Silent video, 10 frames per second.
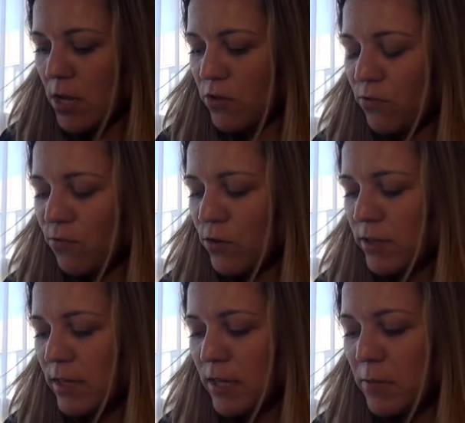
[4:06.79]
And therefore
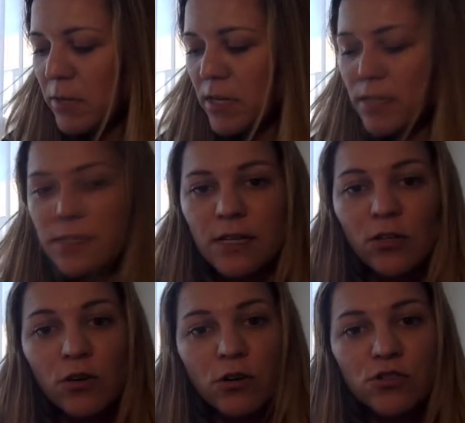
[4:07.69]
it eliminates
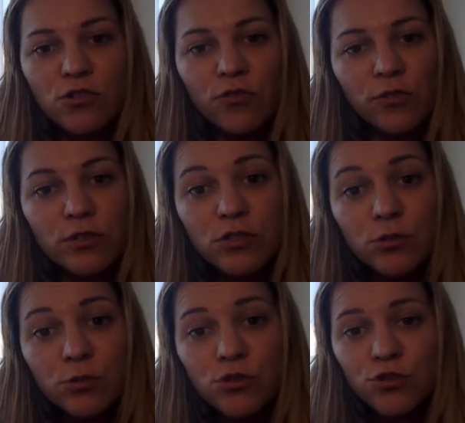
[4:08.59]
that crossover
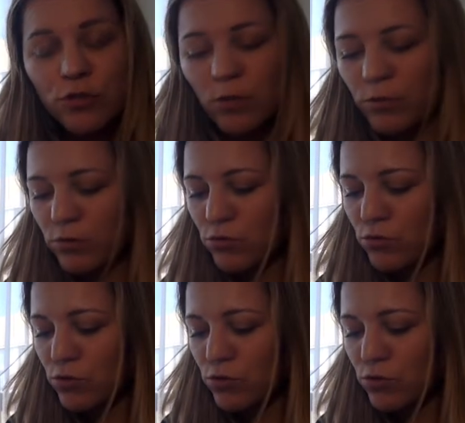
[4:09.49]
distortion that we used